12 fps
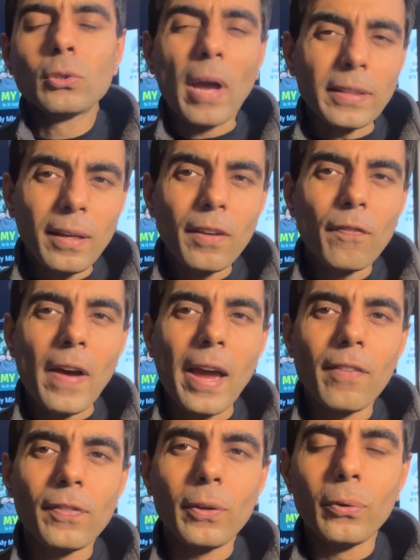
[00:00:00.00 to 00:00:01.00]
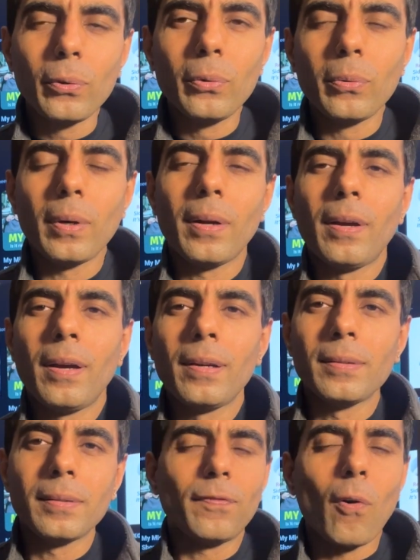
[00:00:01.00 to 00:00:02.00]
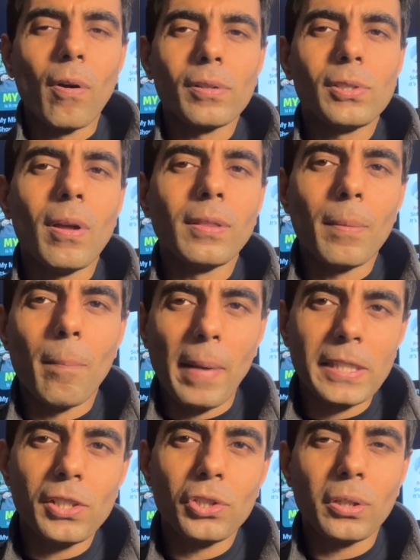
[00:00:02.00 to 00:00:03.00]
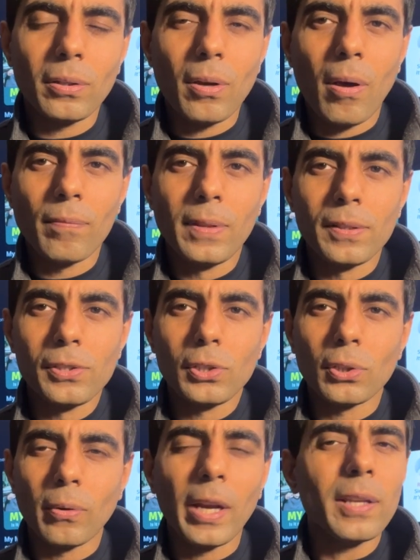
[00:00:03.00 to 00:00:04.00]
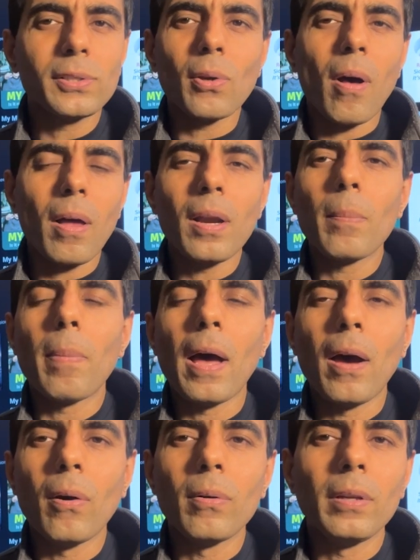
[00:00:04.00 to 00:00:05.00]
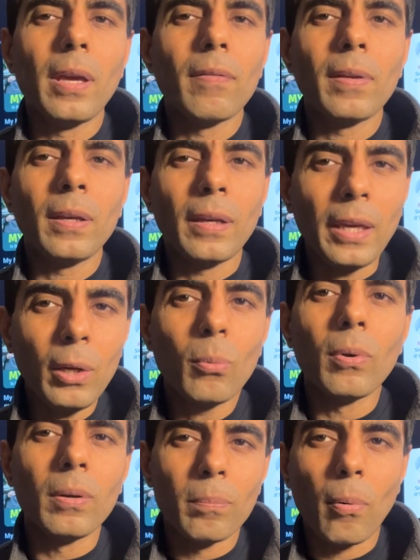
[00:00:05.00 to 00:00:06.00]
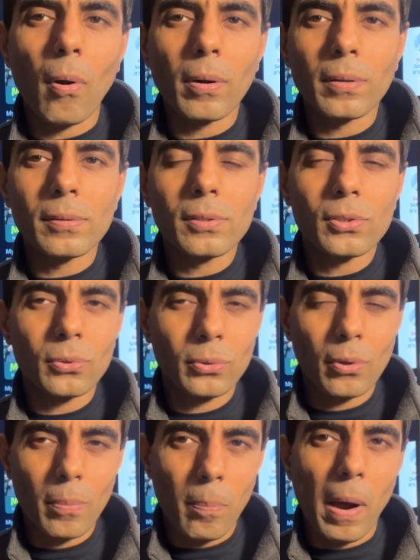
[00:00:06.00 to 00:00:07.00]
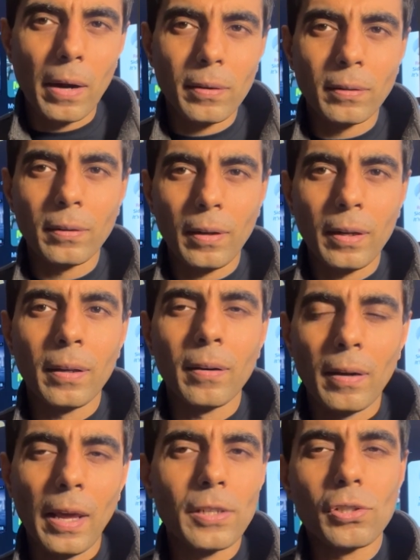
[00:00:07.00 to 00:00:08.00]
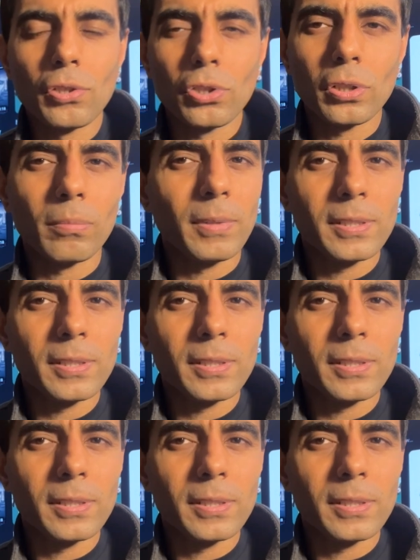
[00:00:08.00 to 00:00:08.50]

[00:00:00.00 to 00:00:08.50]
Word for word: So I think if I have to uh, focus on the messaging of this show, it is all about giving equal importance to your partner in a relationship.